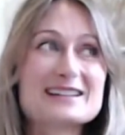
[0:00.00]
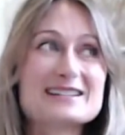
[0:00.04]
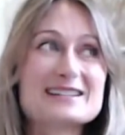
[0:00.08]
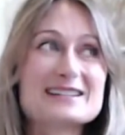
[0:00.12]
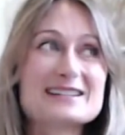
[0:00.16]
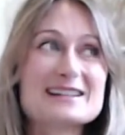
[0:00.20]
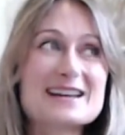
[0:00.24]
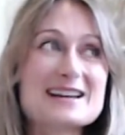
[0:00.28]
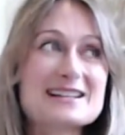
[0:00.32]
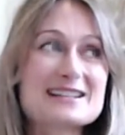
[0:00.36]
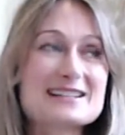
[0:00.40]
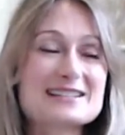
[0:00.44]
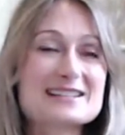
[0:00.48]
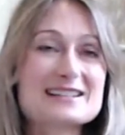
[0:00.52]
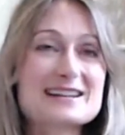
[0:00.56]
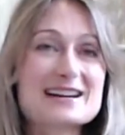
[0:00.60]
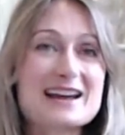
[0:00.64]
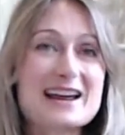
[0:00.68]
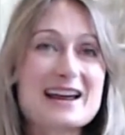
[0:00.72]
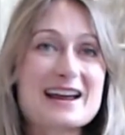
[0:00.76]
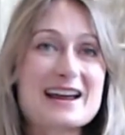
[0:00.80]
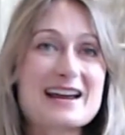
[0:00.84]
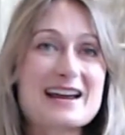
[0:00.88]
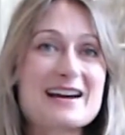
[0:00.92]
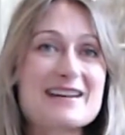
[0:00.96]

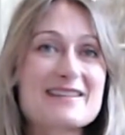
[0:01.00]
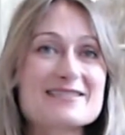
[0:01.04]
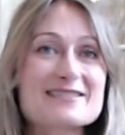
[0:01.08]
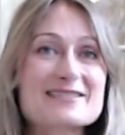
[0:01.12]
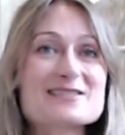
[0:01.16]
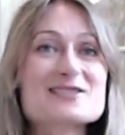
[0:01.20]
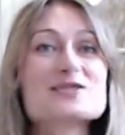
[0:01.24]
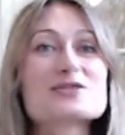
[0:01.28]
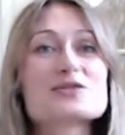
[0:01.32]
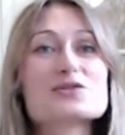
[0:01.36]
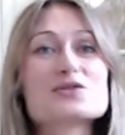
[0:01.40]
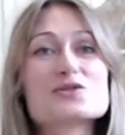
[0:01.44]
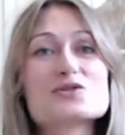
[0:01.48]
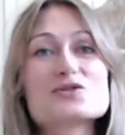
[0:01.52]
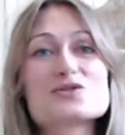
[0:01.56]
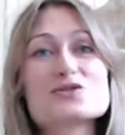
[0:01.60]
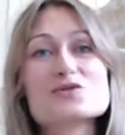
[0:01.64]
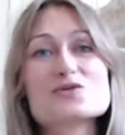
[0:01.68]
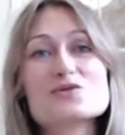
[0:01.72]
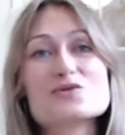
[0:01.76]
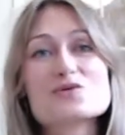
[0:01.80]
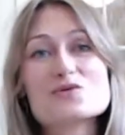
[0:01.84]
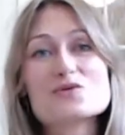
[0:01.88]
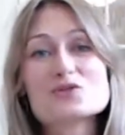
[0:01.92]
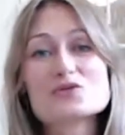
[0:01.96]
Yesterday I was
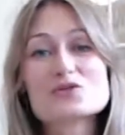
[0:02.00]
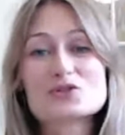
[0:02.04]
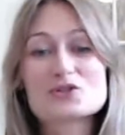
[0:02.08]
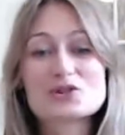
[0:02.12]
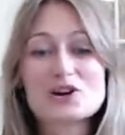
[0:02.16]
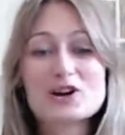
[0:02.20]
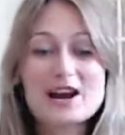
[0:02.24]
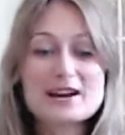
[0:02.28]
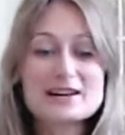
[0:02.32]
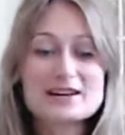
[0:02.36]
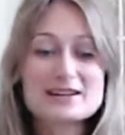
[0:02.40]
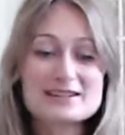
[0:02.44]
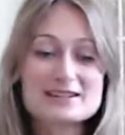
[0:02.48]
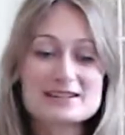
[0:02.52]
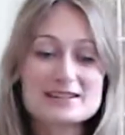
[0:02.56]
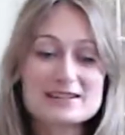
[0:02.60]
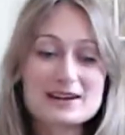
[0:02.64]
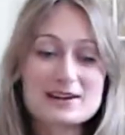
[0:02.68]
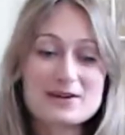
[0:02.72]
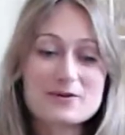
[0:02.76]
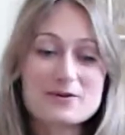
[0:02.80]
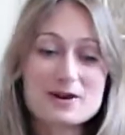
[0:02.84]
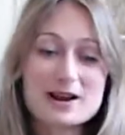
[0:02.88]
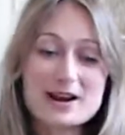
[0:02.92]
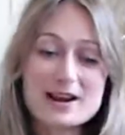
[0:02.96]
trying to
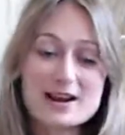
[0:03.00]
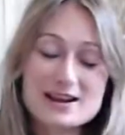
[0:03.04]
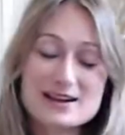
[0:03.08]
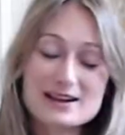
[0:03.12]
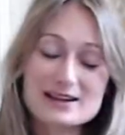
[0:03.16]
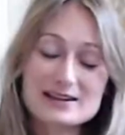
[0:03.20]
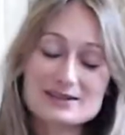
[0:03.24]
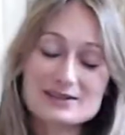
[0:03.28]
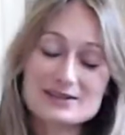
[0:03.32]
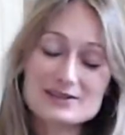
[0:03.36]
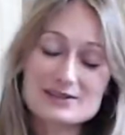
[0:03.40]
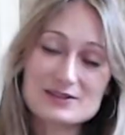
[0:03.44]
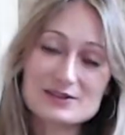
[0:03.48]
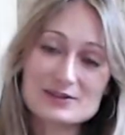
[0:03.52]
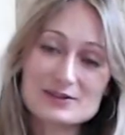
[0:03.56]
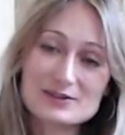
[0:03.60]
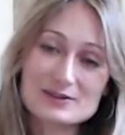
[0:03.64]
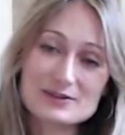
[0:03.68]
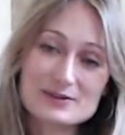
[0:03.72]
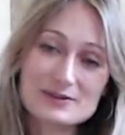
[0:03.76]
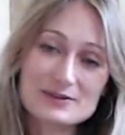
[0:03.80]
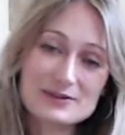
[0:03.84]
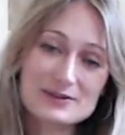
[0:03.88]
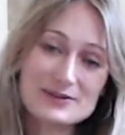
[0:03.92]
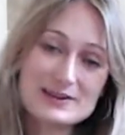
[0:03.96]
segue
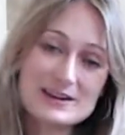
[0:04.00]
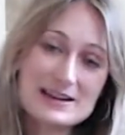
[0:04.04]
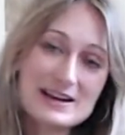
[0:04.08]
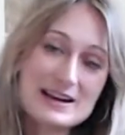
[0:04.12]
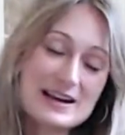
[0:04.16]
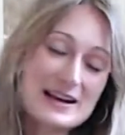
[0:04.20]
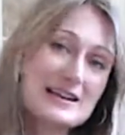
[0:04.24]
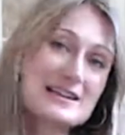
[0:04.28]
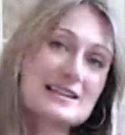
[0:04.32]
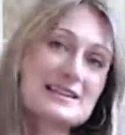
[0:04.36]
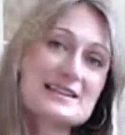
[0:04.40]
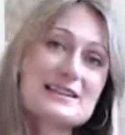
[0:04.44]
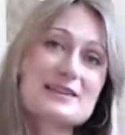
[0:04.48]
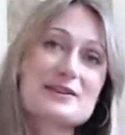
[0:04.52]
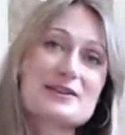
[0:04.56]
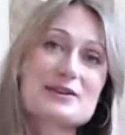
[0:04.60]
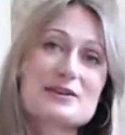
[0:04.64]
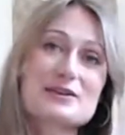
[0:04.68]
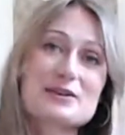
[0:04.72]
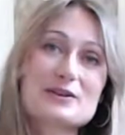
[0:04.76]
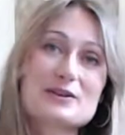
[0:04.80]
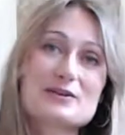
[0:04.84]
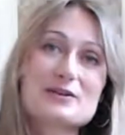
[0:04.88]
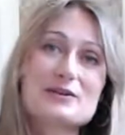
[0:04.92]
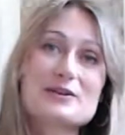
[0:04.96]
into the idea
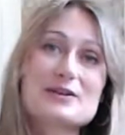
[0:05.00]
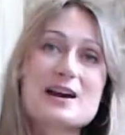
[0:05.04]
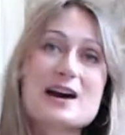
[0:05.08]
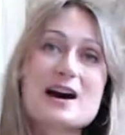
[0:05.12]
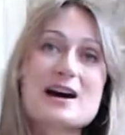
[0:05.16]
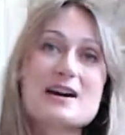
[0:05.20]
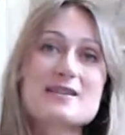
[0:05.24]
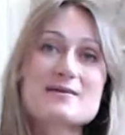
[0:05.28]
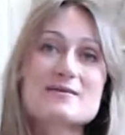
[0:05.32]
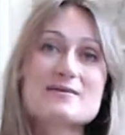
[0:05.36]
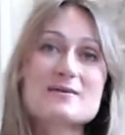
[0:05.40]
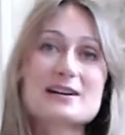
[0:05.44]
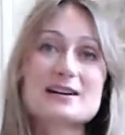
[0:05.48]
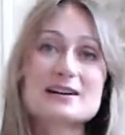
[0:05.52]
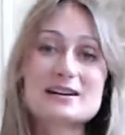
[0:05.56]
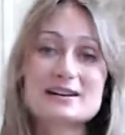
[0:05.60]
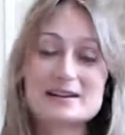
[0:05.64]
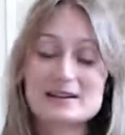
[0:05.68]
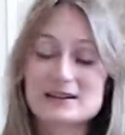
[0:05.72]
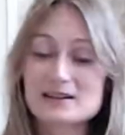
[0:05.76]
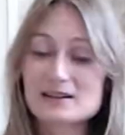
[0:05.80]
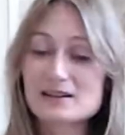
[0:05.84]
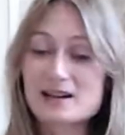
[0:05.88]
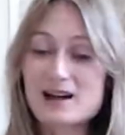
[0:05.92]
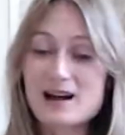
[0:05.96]
of Dharma
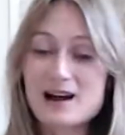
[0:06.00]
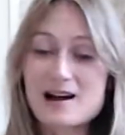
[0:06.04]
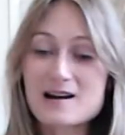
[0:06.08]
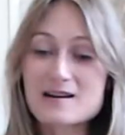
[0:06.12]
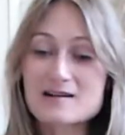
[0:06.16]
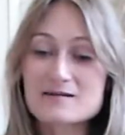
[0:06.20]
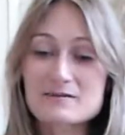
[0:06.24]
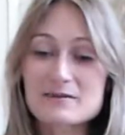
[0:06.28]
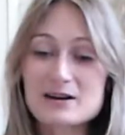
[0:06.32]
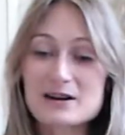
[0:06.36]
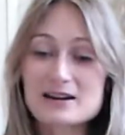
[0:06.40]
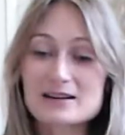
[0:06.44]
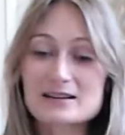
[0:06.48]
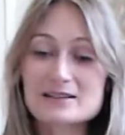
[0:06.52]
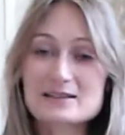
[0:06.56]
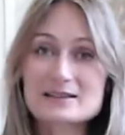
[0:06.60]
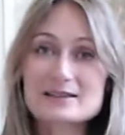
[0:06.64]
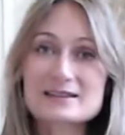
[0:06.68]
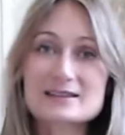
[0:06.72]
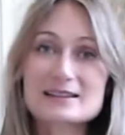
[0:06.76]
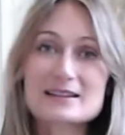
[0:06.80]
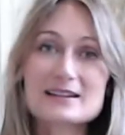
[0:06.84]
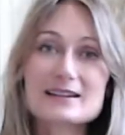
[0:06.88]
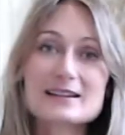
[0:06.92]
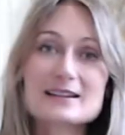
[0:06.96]
and Karma,
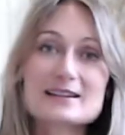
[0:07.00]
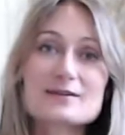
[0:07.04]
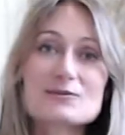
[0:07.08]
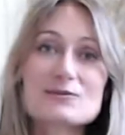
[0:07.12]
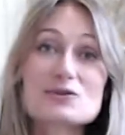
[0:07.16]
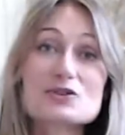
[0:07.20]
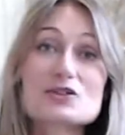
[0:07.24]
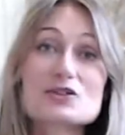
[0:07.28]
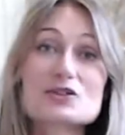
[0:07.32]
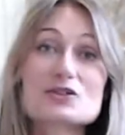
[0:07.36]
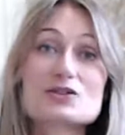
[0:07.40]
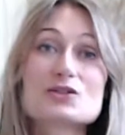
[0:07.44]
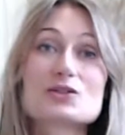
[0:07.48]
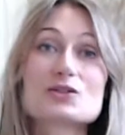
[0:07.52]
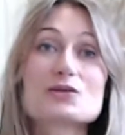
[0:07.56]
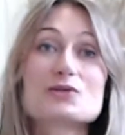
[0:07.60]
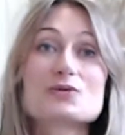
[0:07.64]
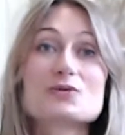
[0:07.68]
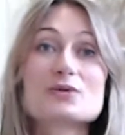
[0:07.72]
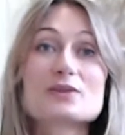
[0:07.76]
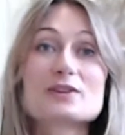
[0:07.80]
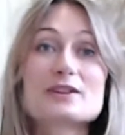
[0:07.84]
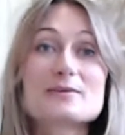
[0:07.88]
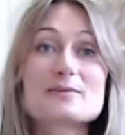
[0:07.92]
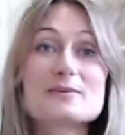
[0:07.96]
which are two
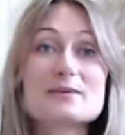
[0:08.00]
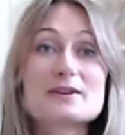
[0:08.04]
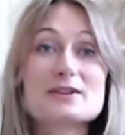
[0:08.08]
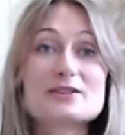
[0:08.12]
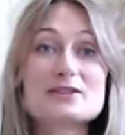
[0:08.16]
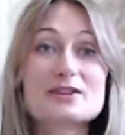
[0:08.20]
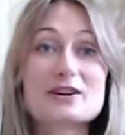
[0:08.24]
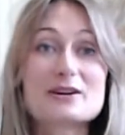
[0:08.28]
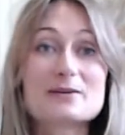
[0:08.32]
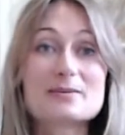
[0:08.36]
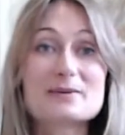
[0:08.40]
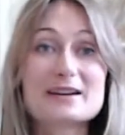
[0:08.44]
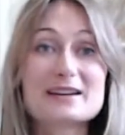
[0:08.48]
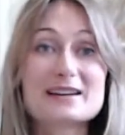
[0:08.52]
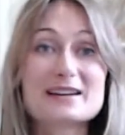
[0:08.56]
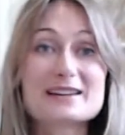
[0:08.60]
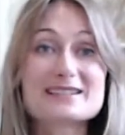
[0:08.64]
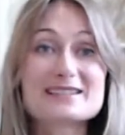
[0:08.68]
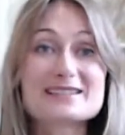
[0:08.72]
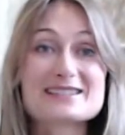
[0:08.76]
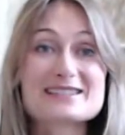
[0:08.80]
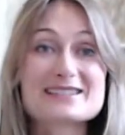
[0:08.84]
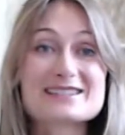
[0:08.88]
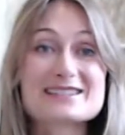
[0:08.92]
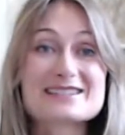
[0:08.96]
really big
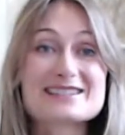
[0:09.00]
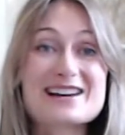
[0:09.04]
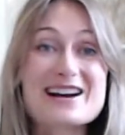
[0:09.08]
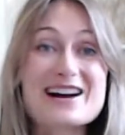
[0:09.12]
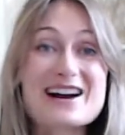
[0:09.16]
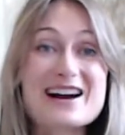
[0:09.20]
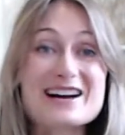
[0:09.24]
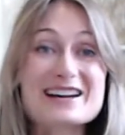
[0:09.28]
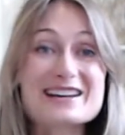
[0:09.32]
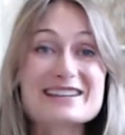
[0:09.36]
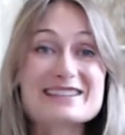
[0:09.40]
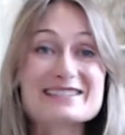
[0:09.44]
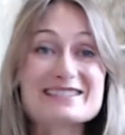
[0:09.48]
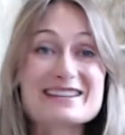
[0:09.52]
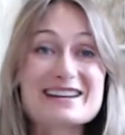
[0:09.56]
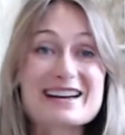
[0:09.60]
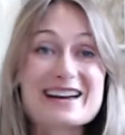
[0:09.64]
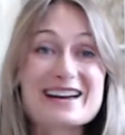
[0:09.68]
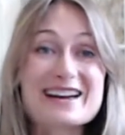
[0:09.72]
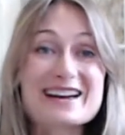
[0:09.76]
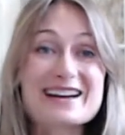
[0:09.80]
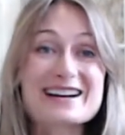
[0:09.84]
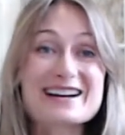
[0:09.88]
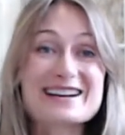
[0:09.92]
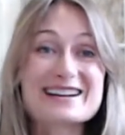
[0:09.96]
topics. Hi
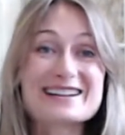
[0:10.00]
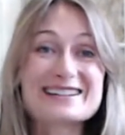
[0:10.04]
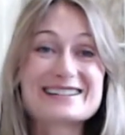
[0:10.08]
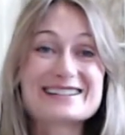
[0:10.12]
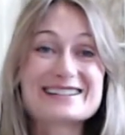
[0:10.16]
Claire,